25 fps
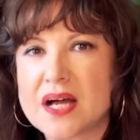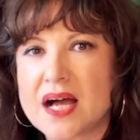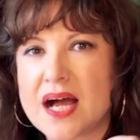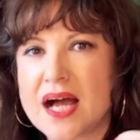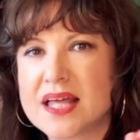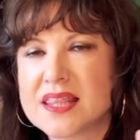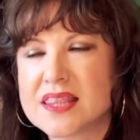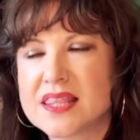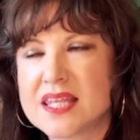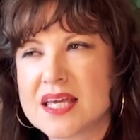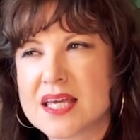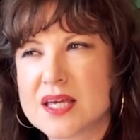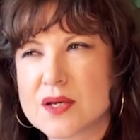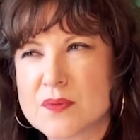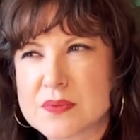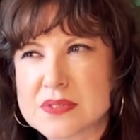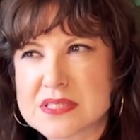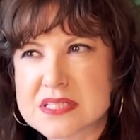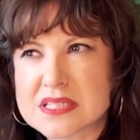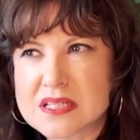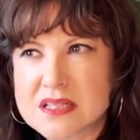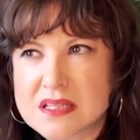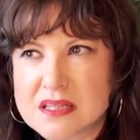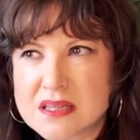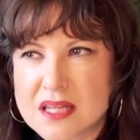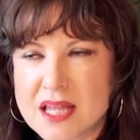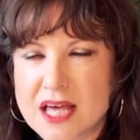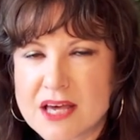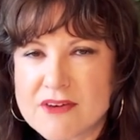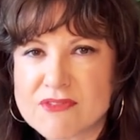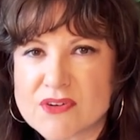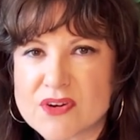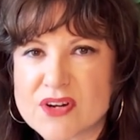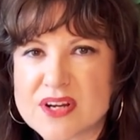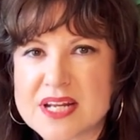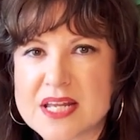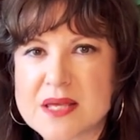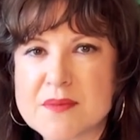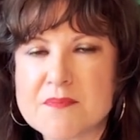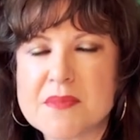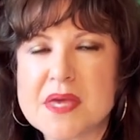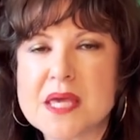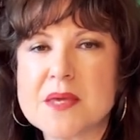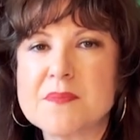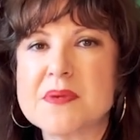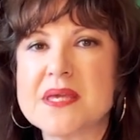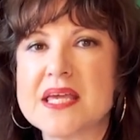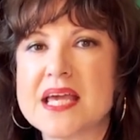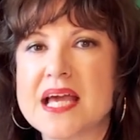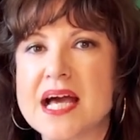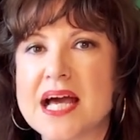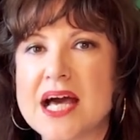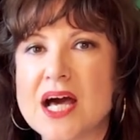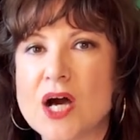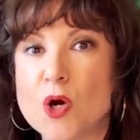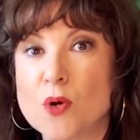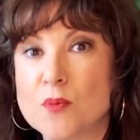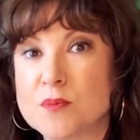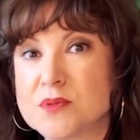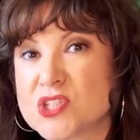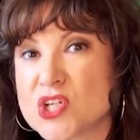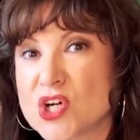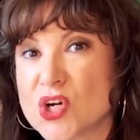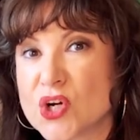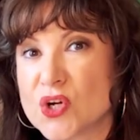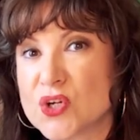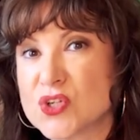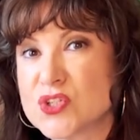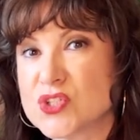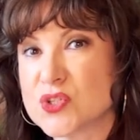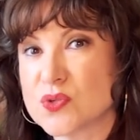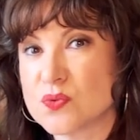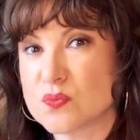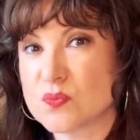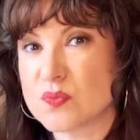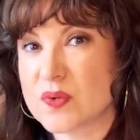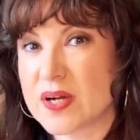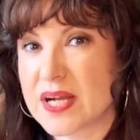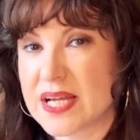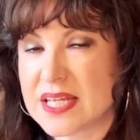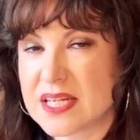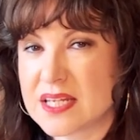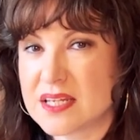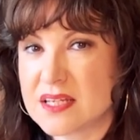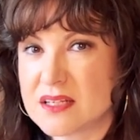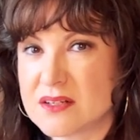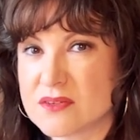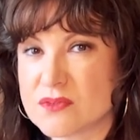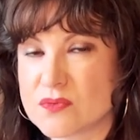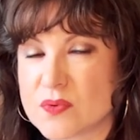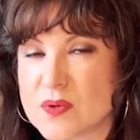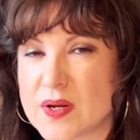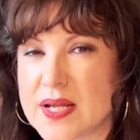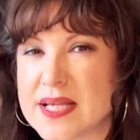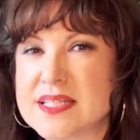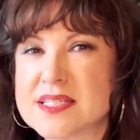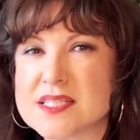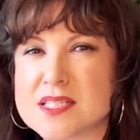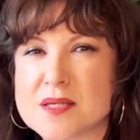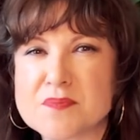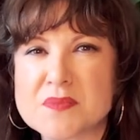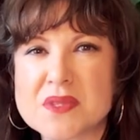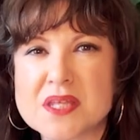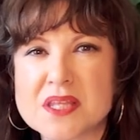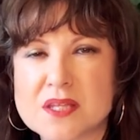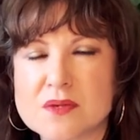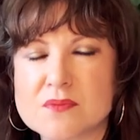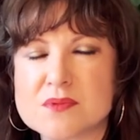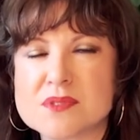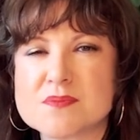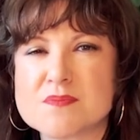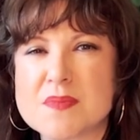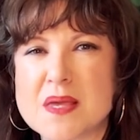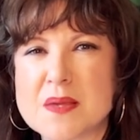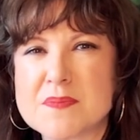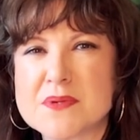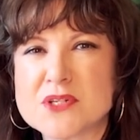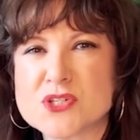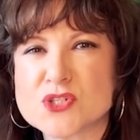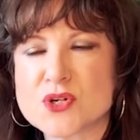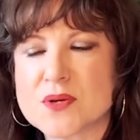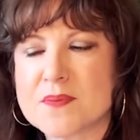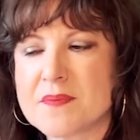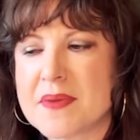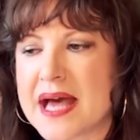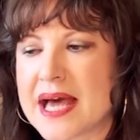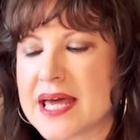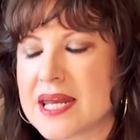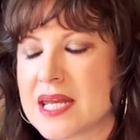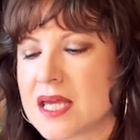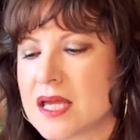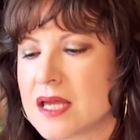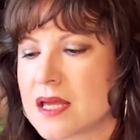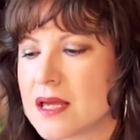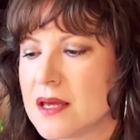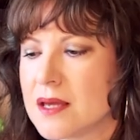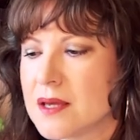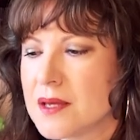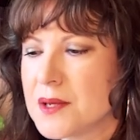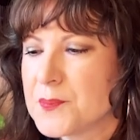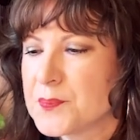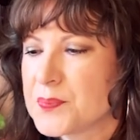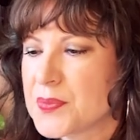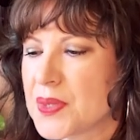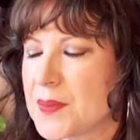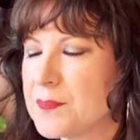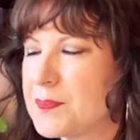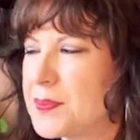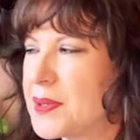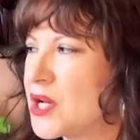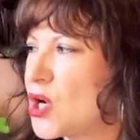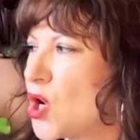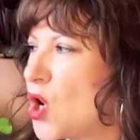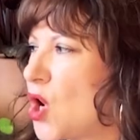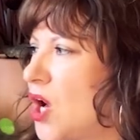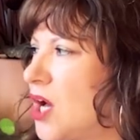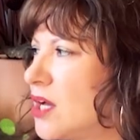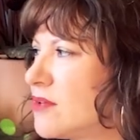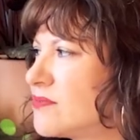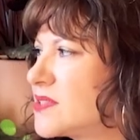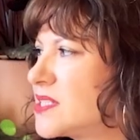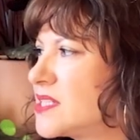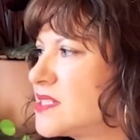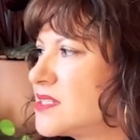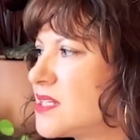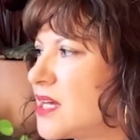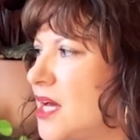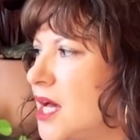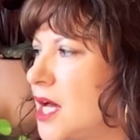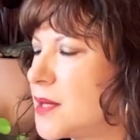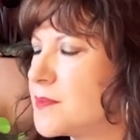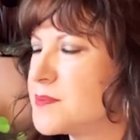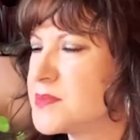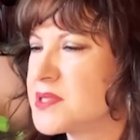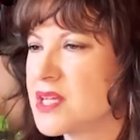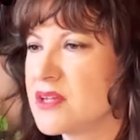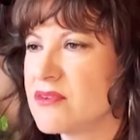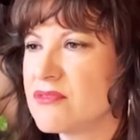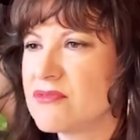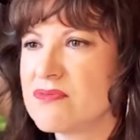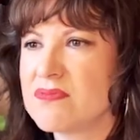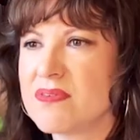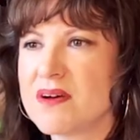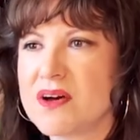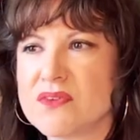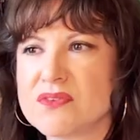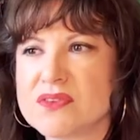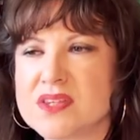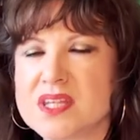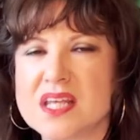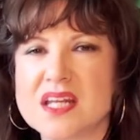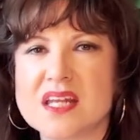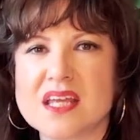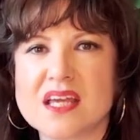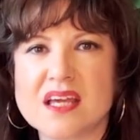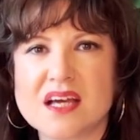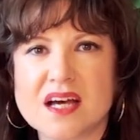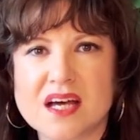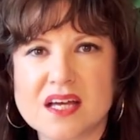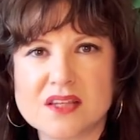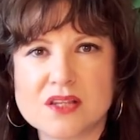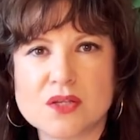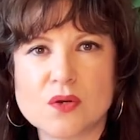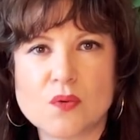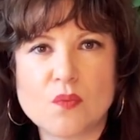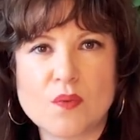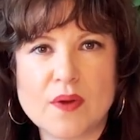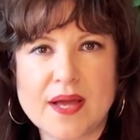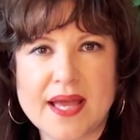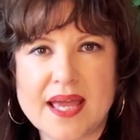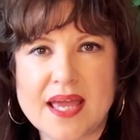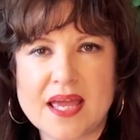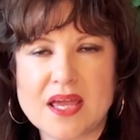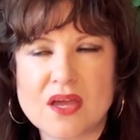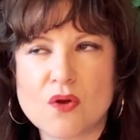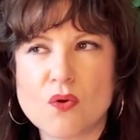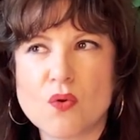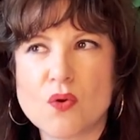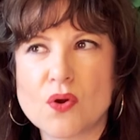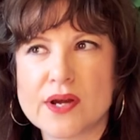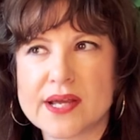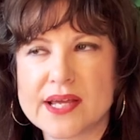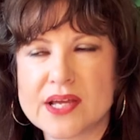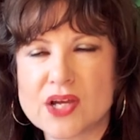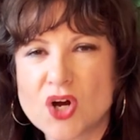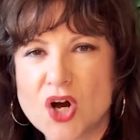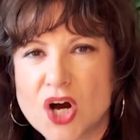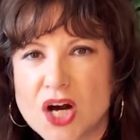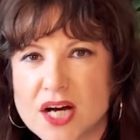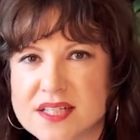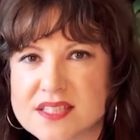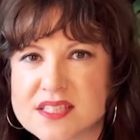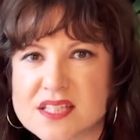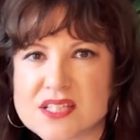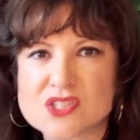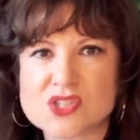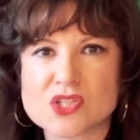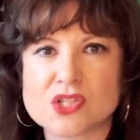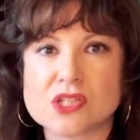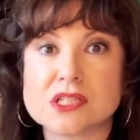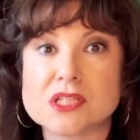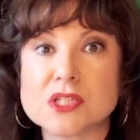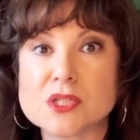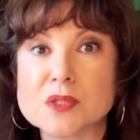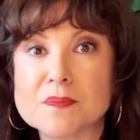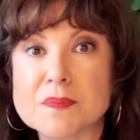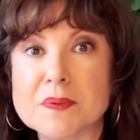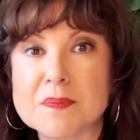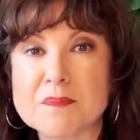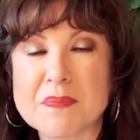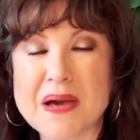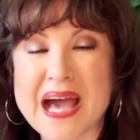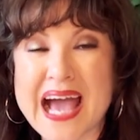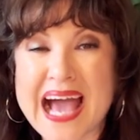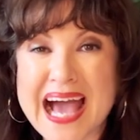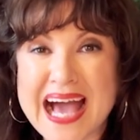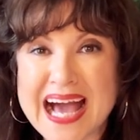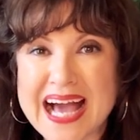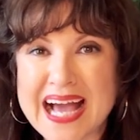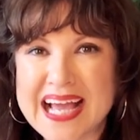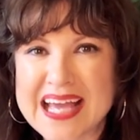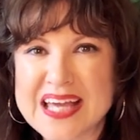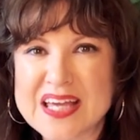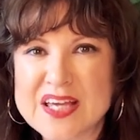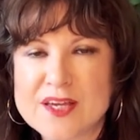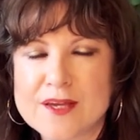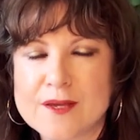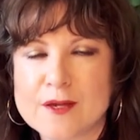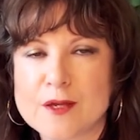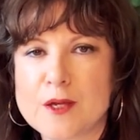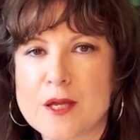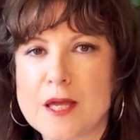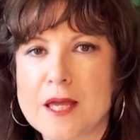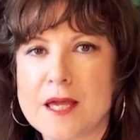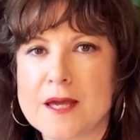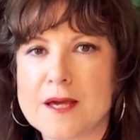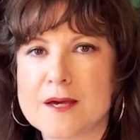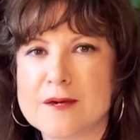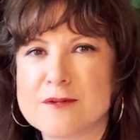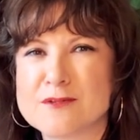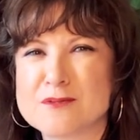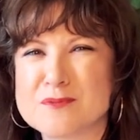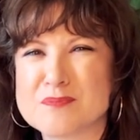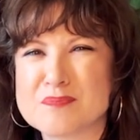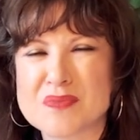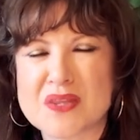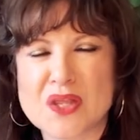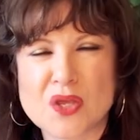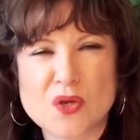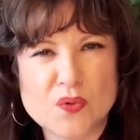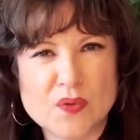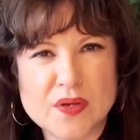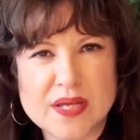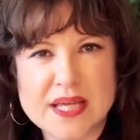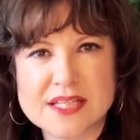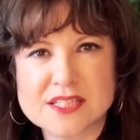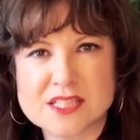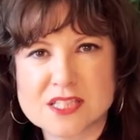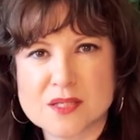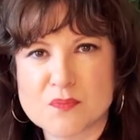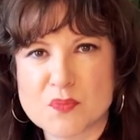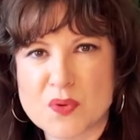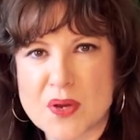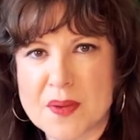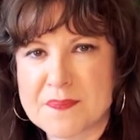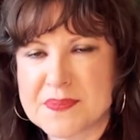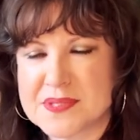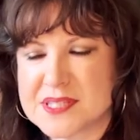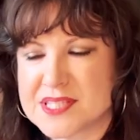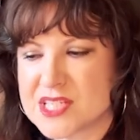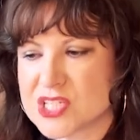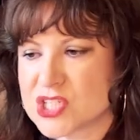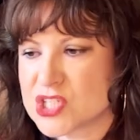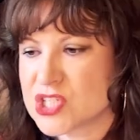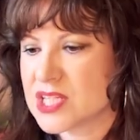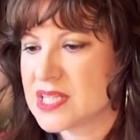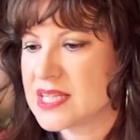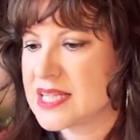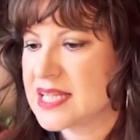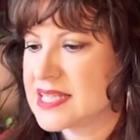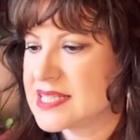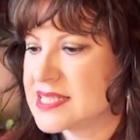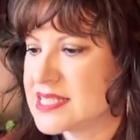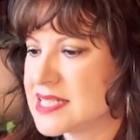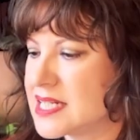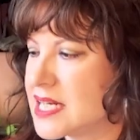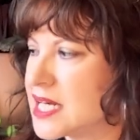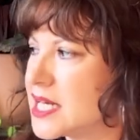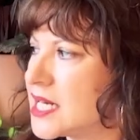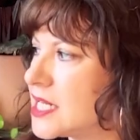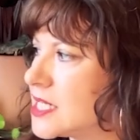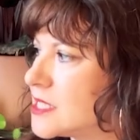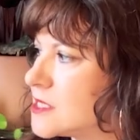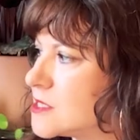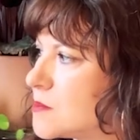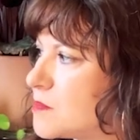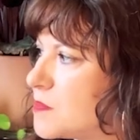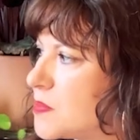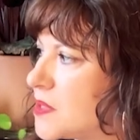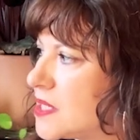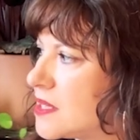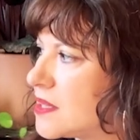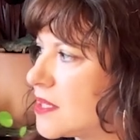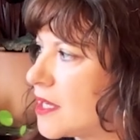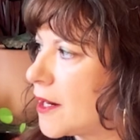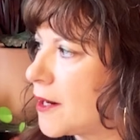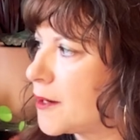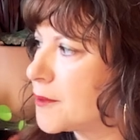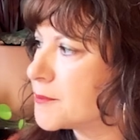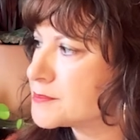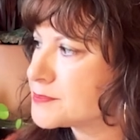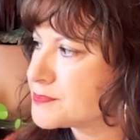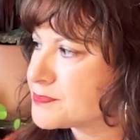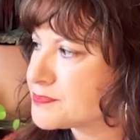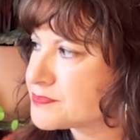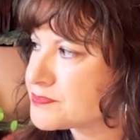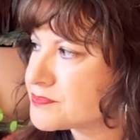I think it was clever, and it maybe helped her to write something that was maybe traumatic. But oftentimes I felt that it got in the way, or it caused us to loop back and create some repetition that didn't need to be there.